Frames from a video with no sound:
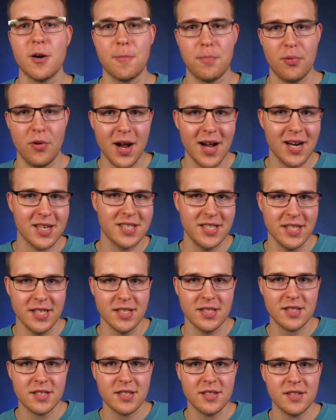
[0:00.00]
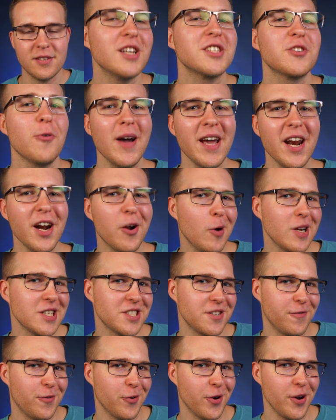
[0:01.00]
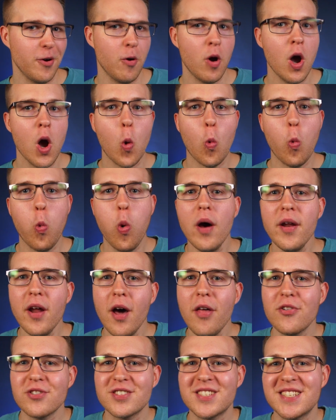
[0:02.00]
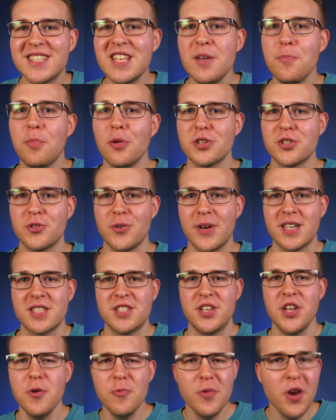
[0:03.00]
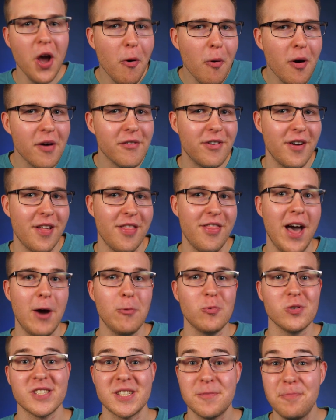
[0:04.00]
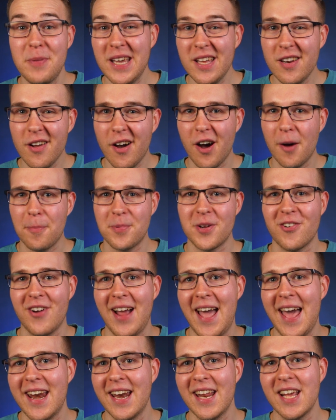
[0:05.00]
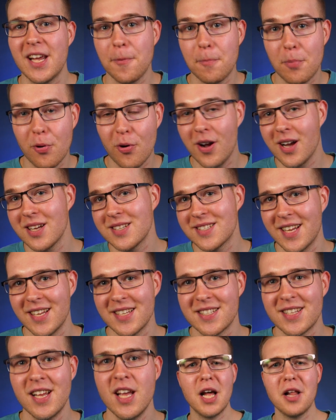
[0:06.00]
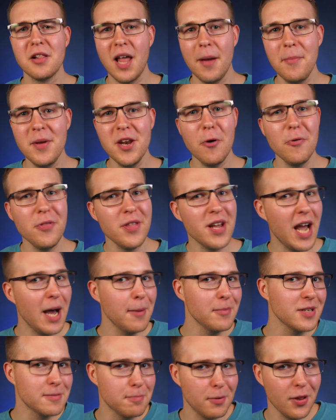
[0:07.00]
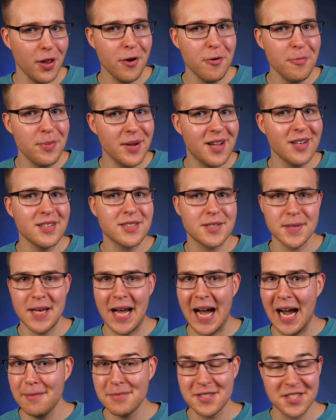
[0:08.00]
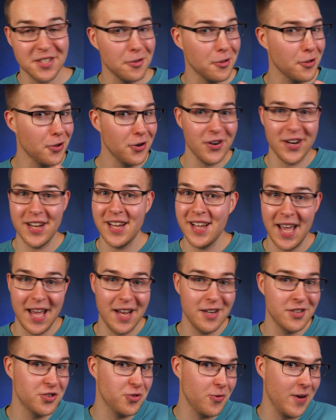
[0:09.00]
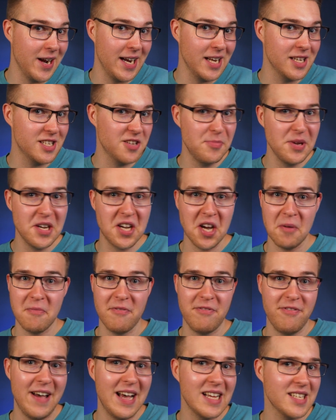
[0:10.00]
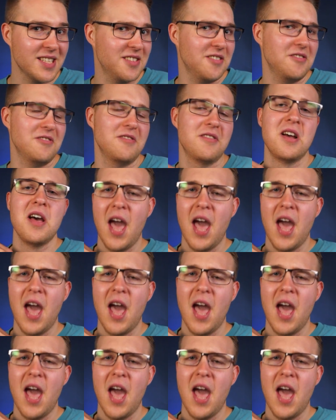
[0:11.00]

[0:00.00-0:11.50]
your proxies. So I got a question for you. What other simple tricks do you know of that will speed up your editing process? Let me know in the comments below because I'm still learning and trying to become faster